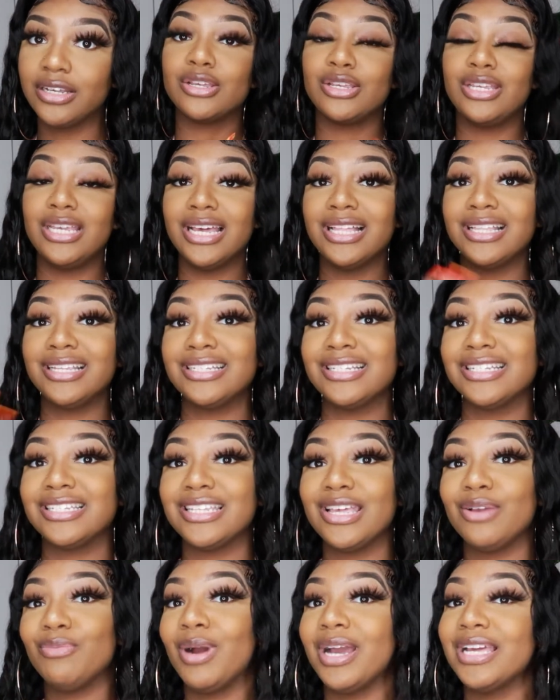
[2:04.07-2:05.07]
So yeah, let's just
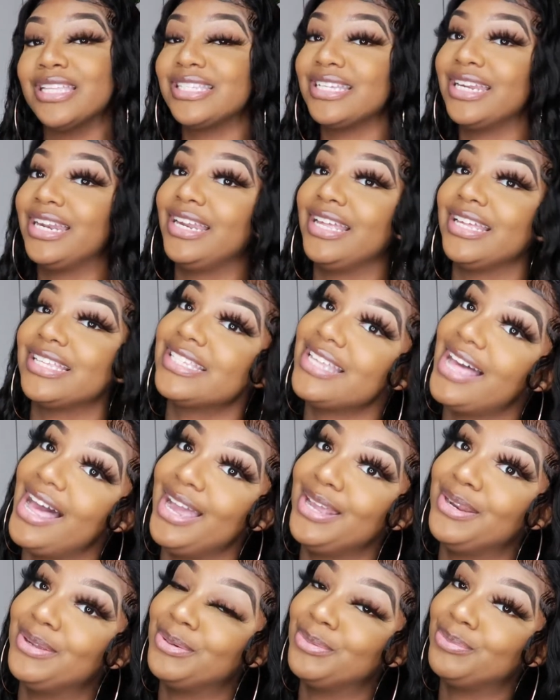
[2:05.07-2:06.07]
get right into the next
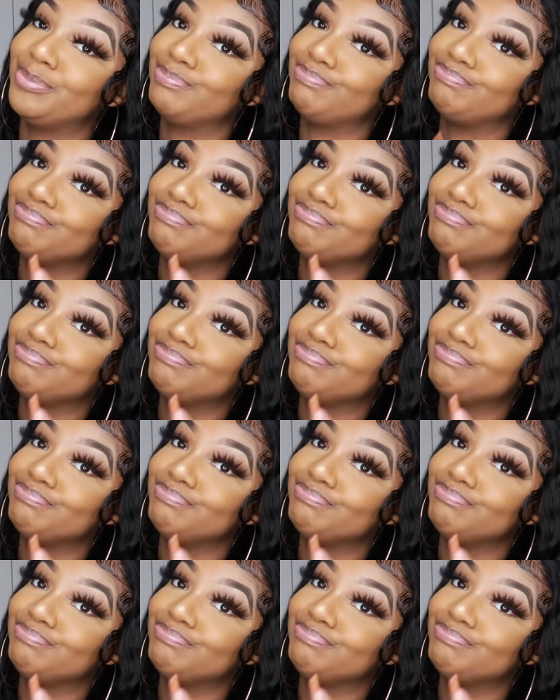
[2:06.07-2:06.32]
item.